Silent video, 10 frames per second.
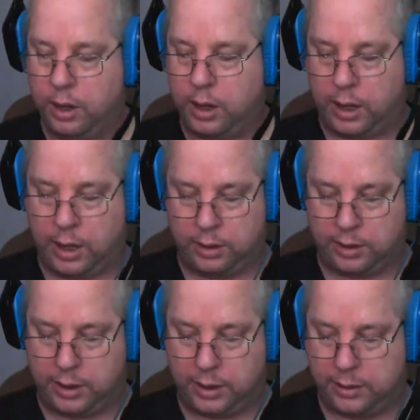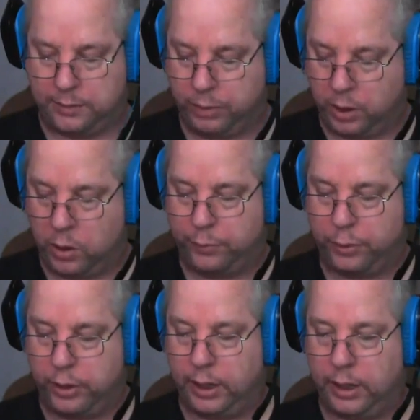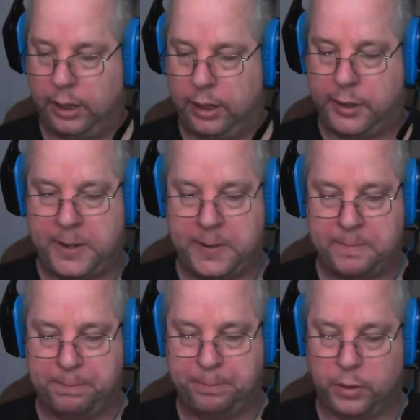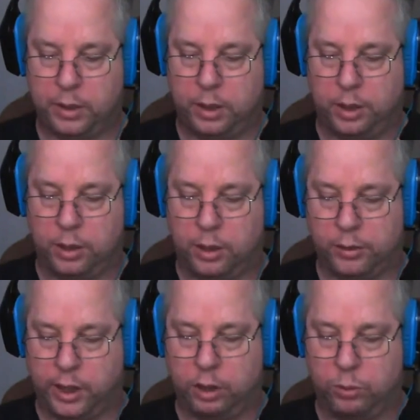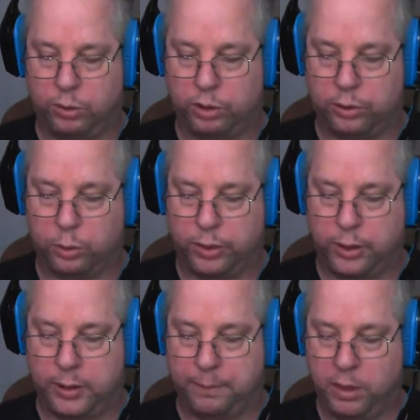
and hopefully you know, I'll get good results with it.